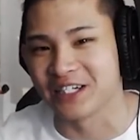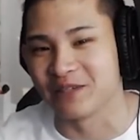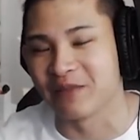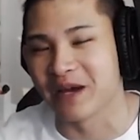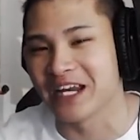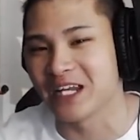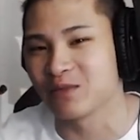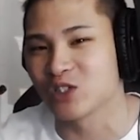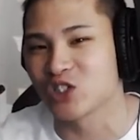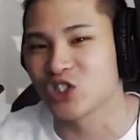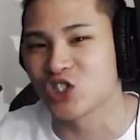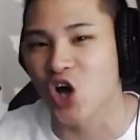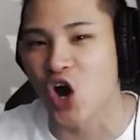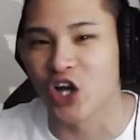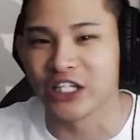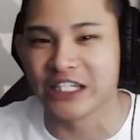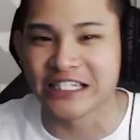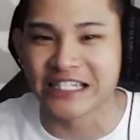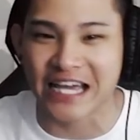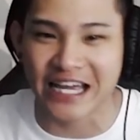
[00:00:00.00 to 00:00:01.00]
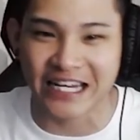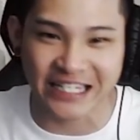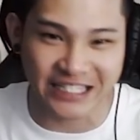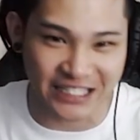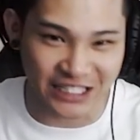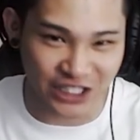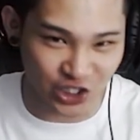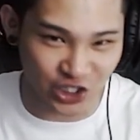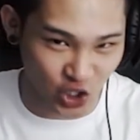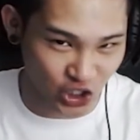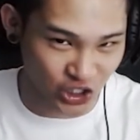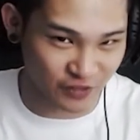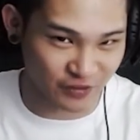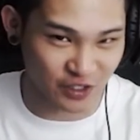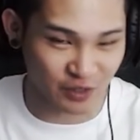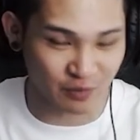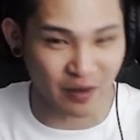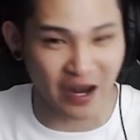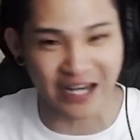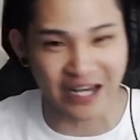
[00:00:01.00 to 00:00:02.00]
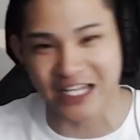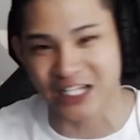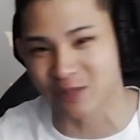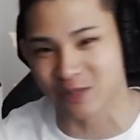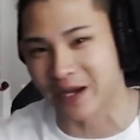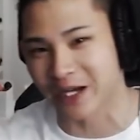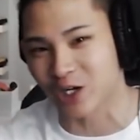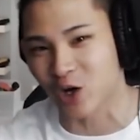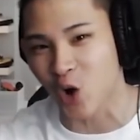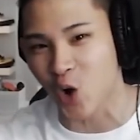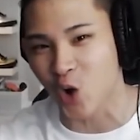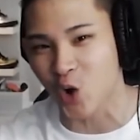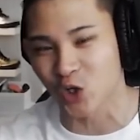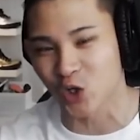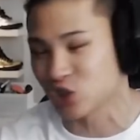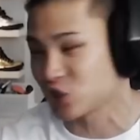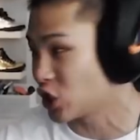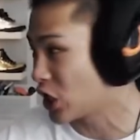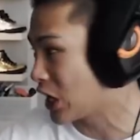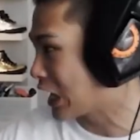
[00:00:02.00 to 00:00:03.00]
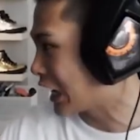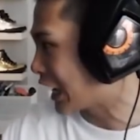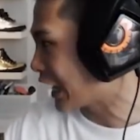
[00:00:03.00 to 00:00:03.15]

My name is Shawn Lee and this is Joseph Germani as my co-host, Che.